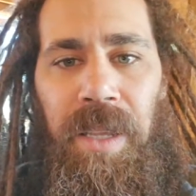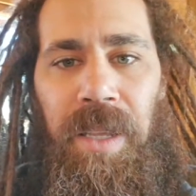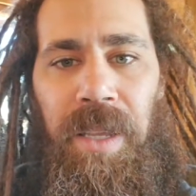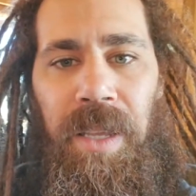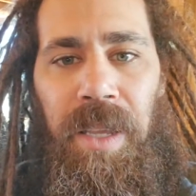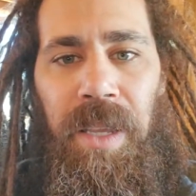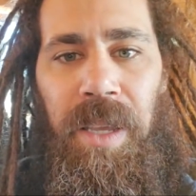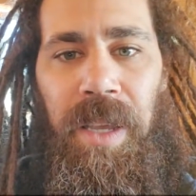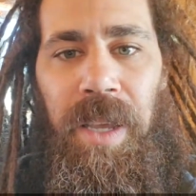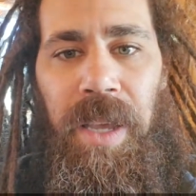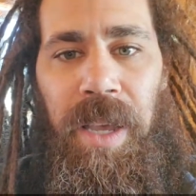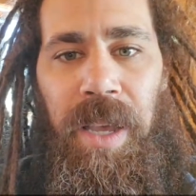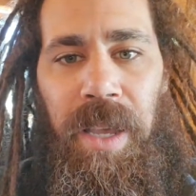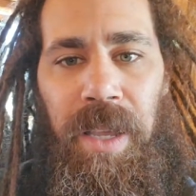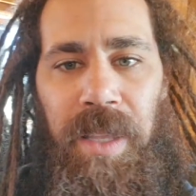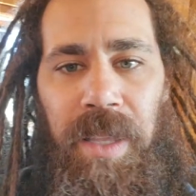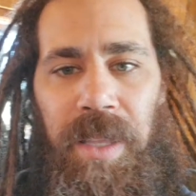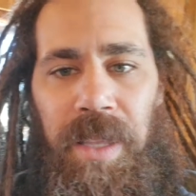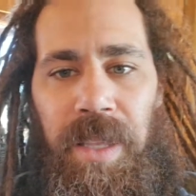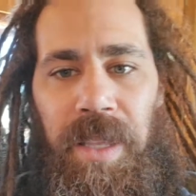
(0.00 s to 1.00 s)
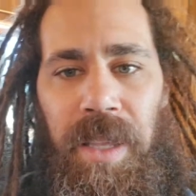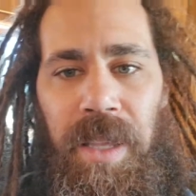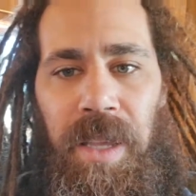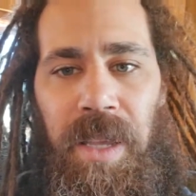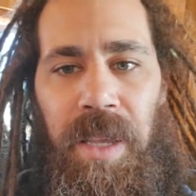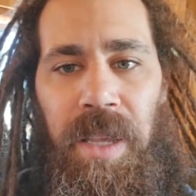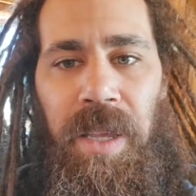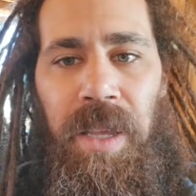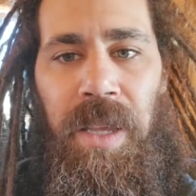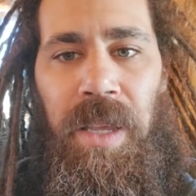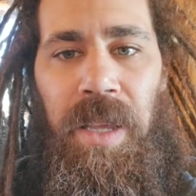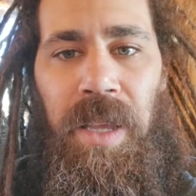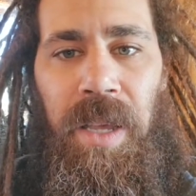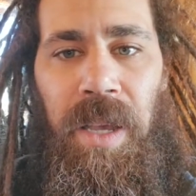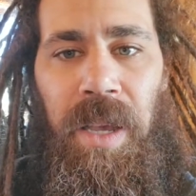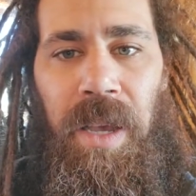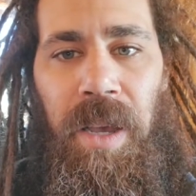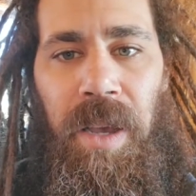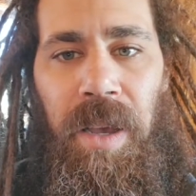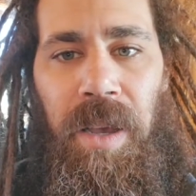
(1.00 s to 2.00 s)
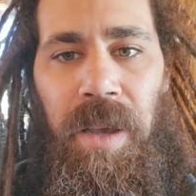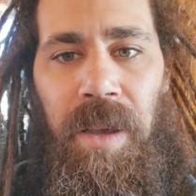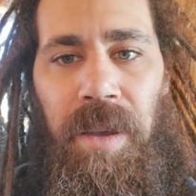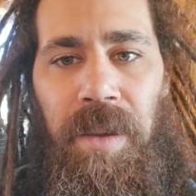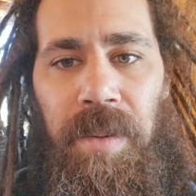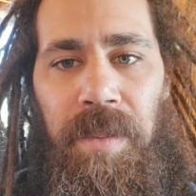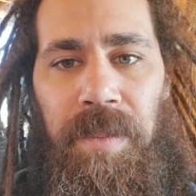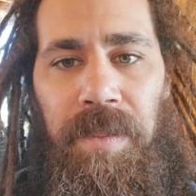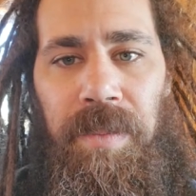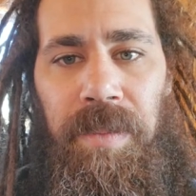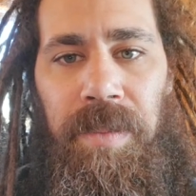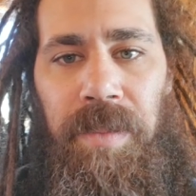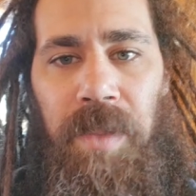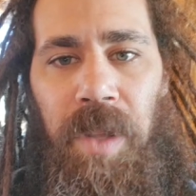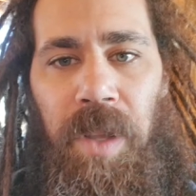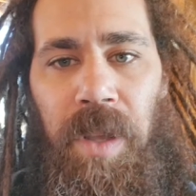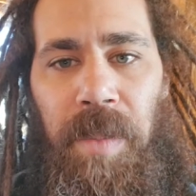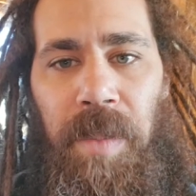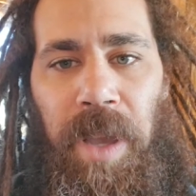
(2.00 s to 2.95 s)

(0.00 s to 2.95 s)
Yeah. Am